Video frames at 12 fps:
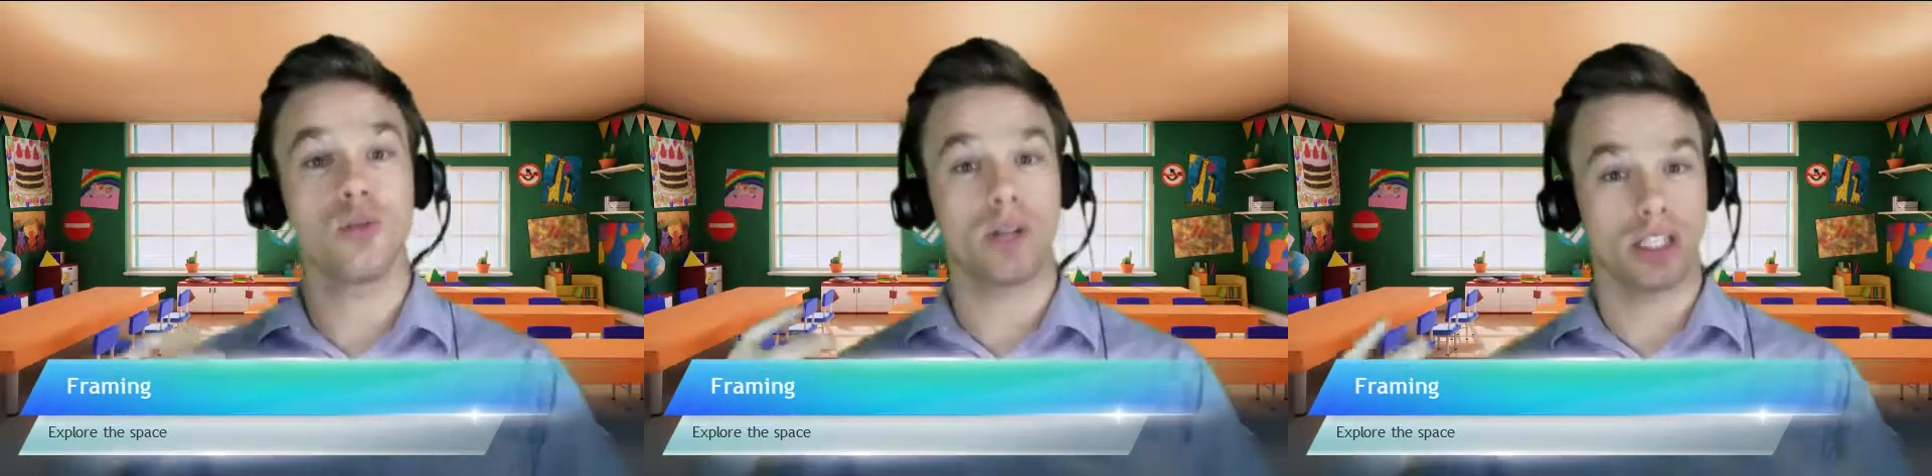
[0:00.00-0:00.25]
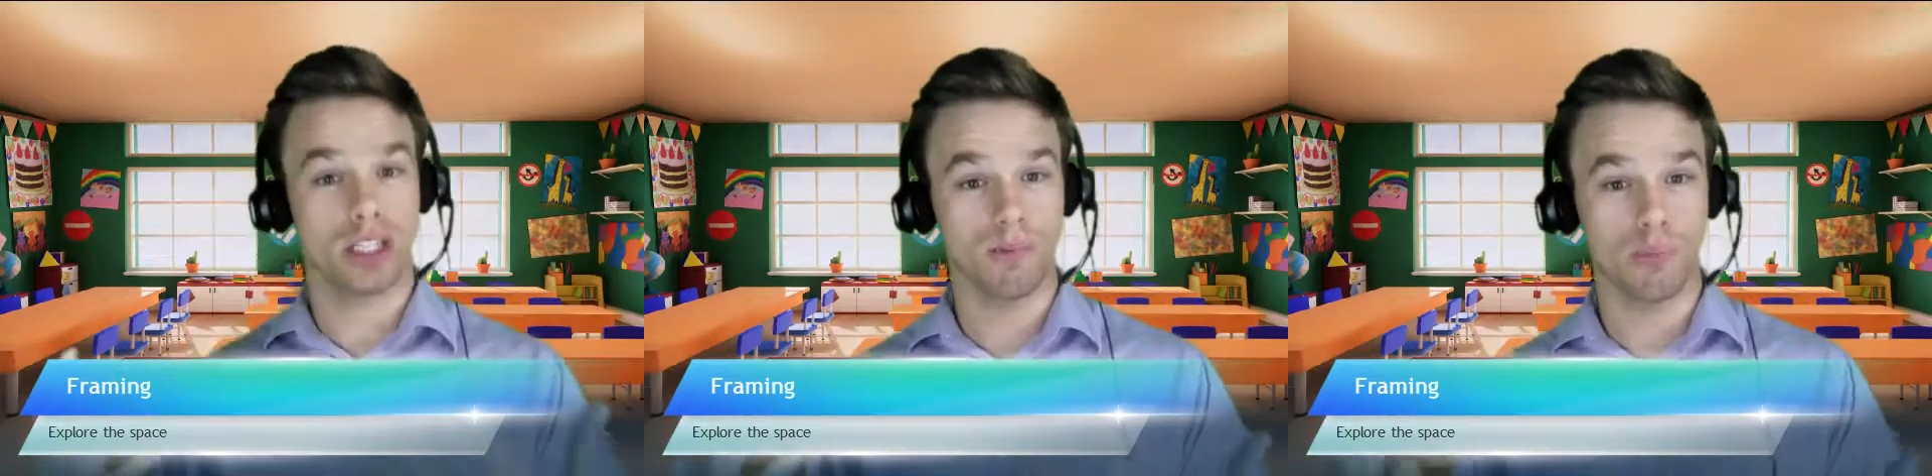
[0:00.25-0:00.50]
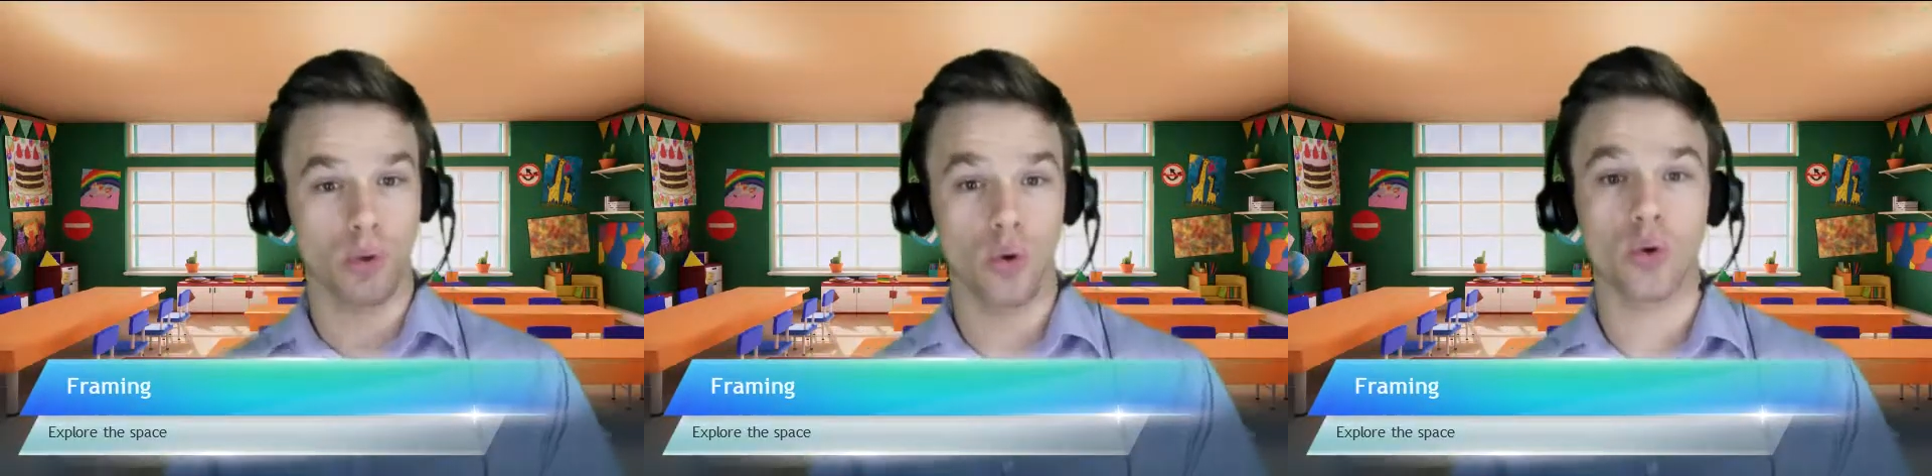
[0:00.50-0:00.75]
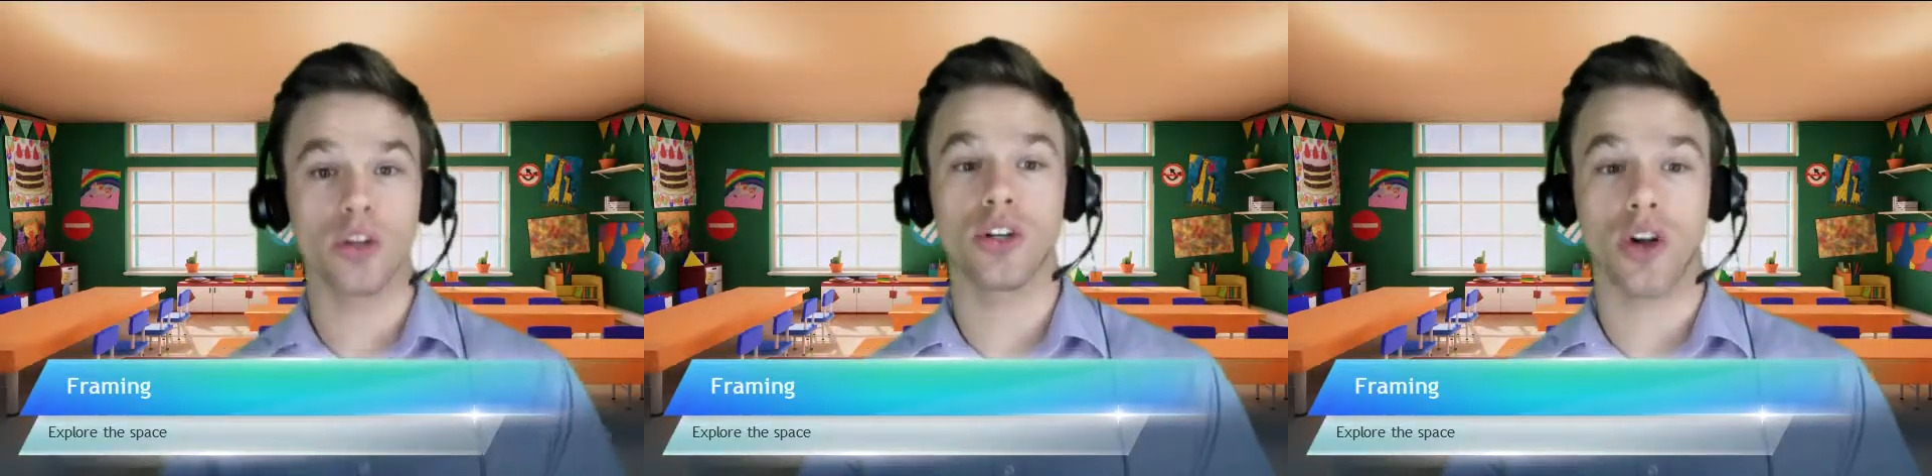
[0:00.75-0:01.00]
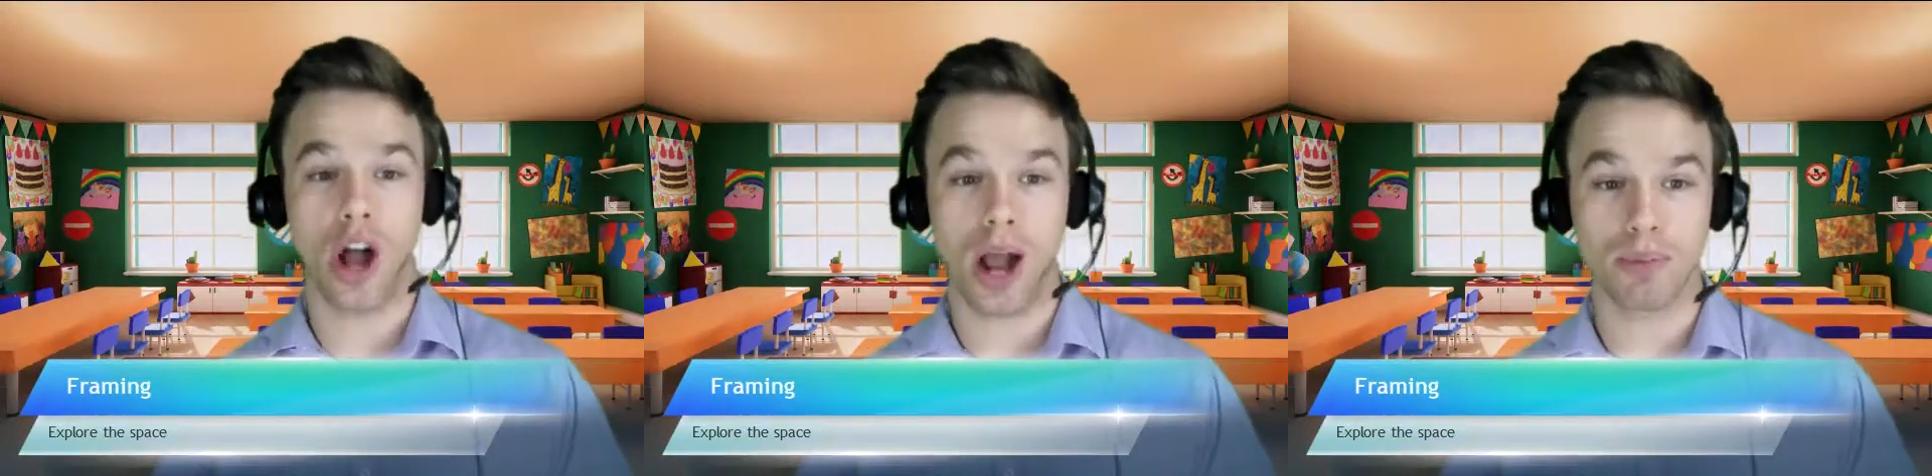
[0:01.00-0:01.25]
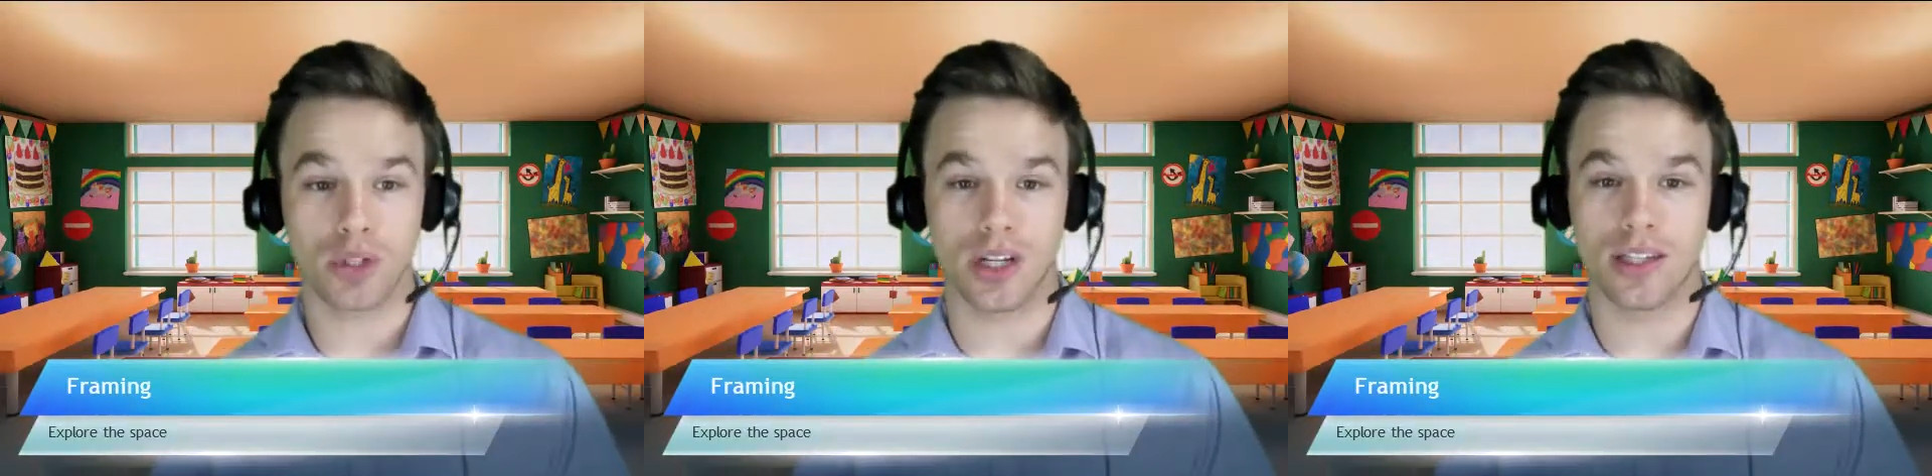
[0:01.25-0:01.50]
explore your
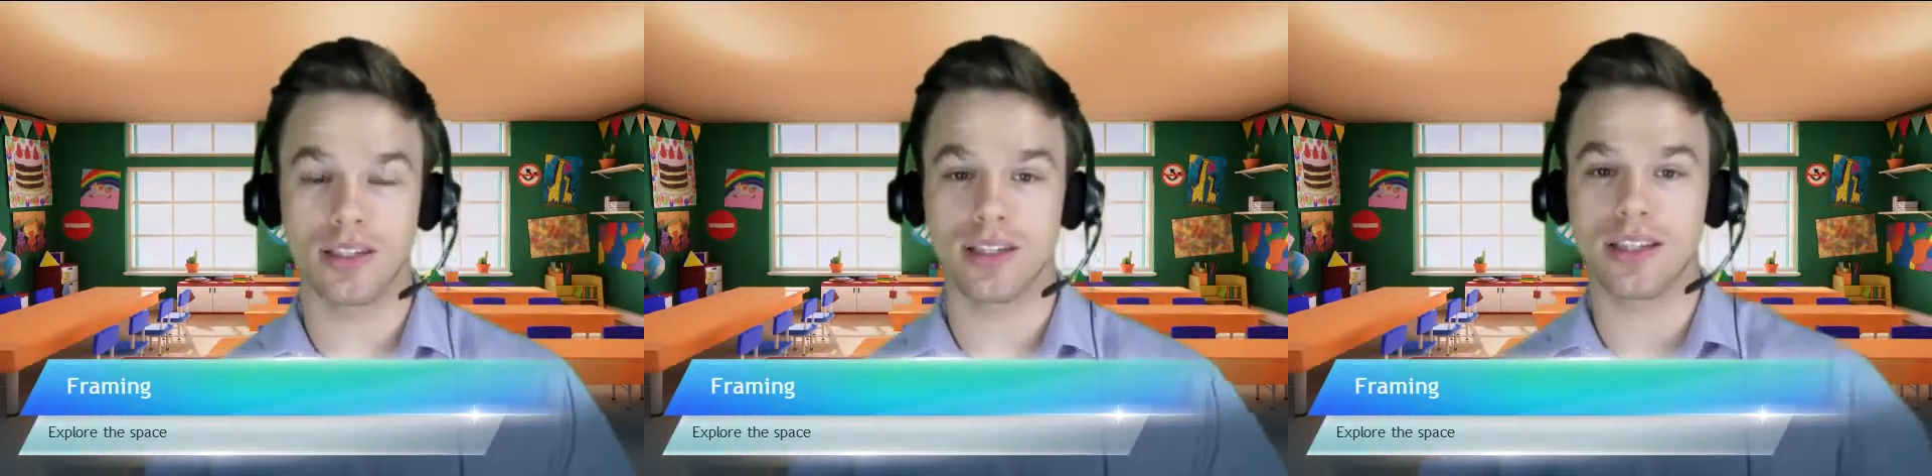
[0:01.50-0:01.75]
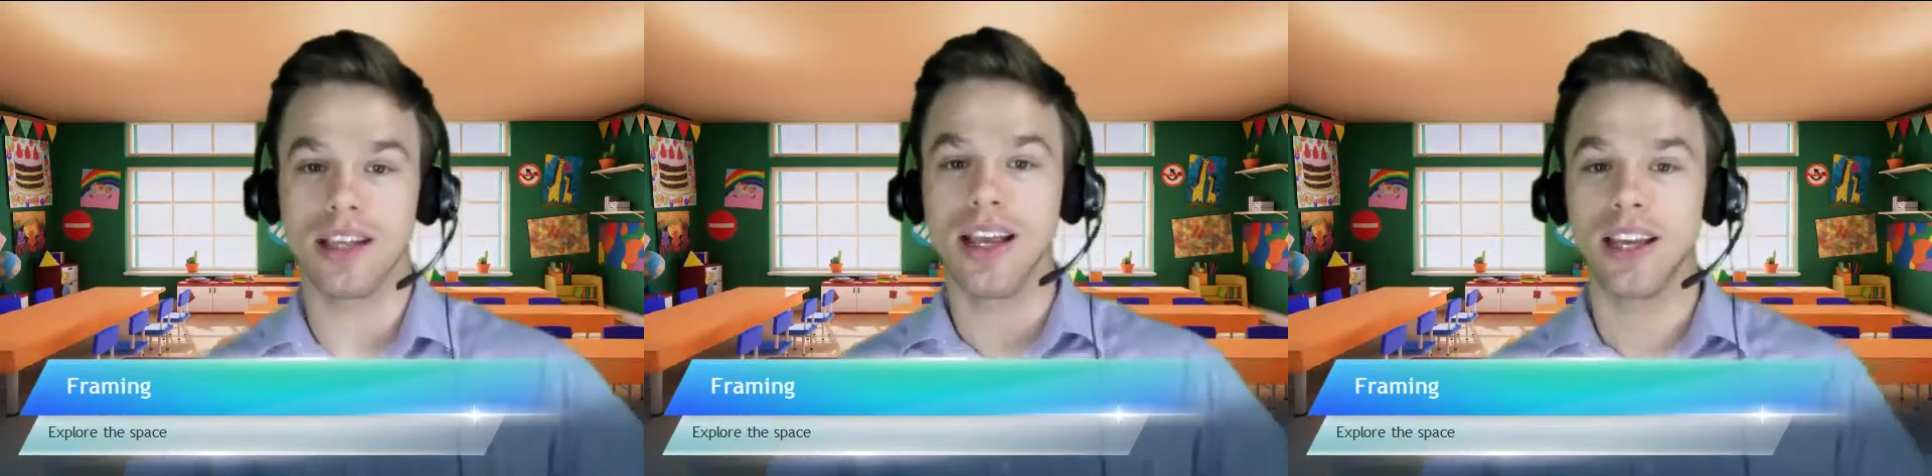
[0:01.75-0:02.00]
options.